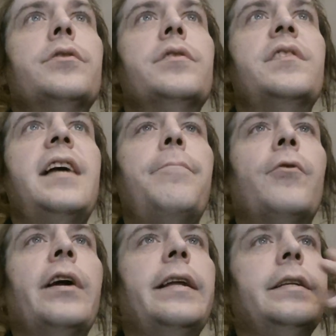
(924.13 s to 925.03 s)
and
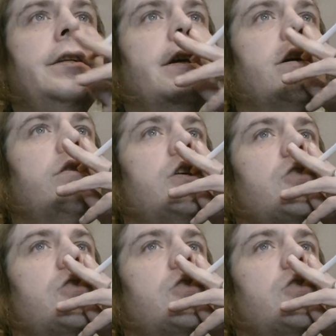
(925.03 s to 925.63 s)
separated, you know.